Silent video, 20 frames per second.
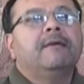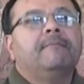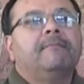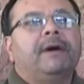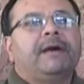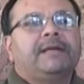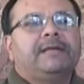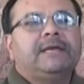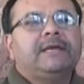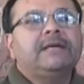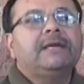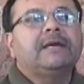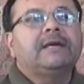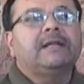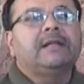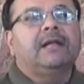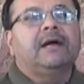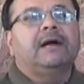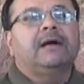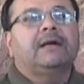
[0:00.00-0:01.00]
By 10
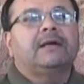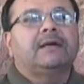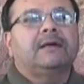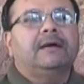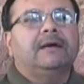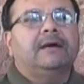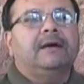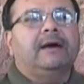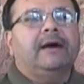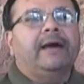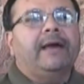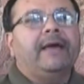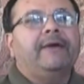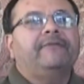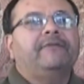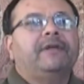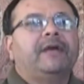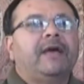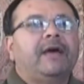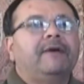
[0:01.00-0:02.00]
o'clock, I
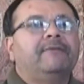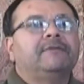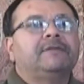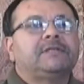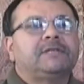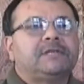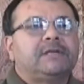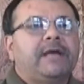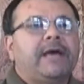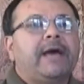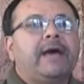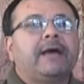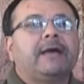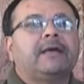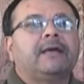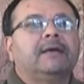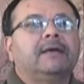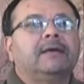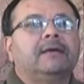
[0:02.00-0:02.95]
have to have a snack.